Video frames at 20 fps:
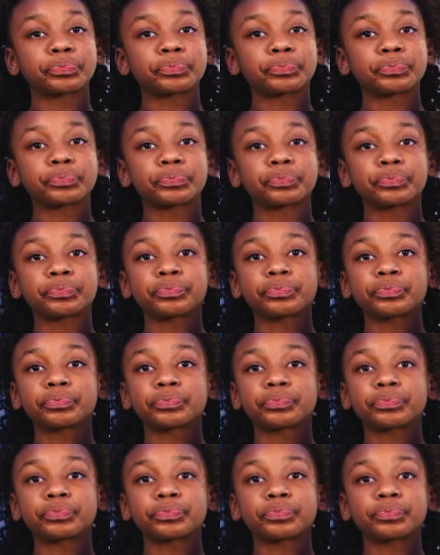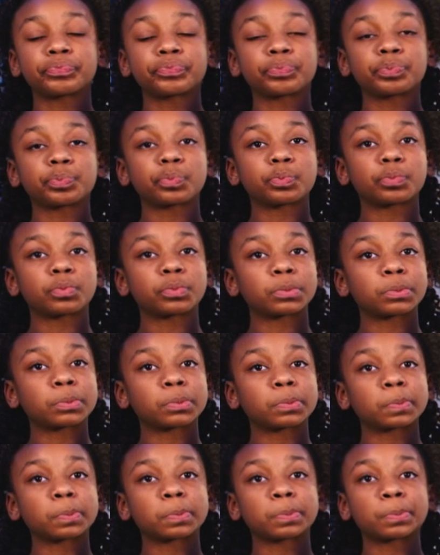
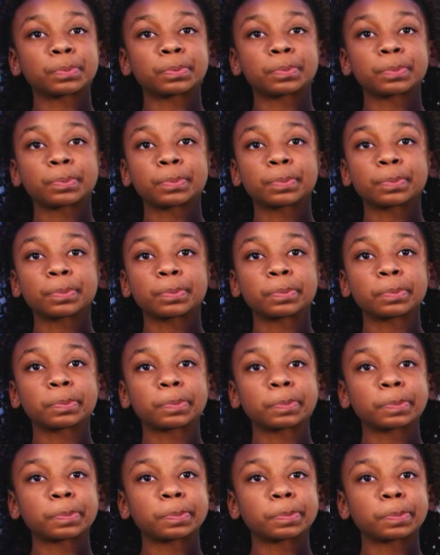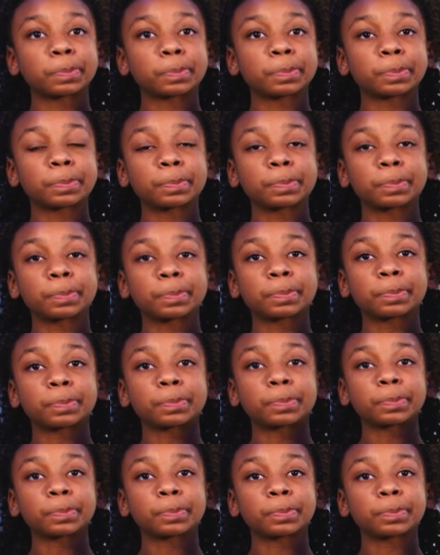
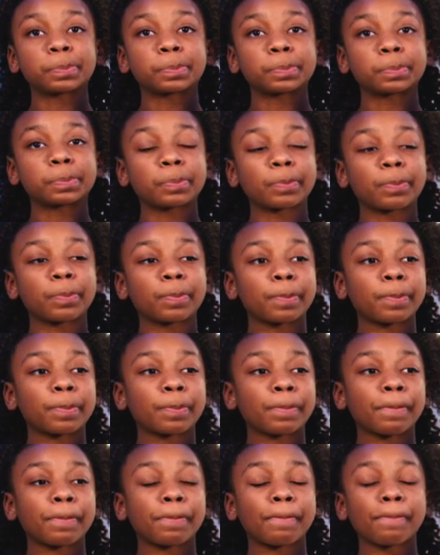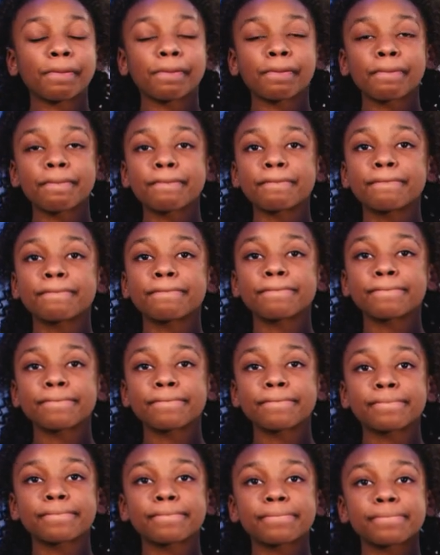
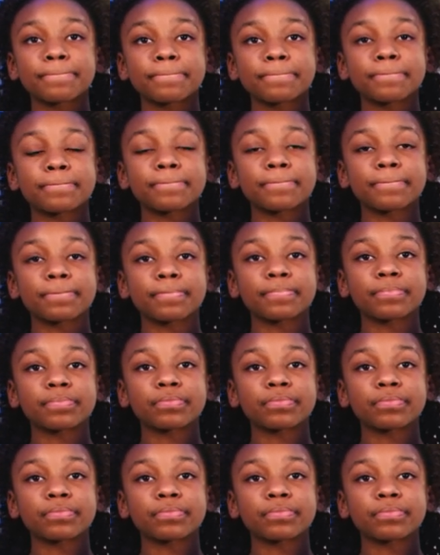(silent)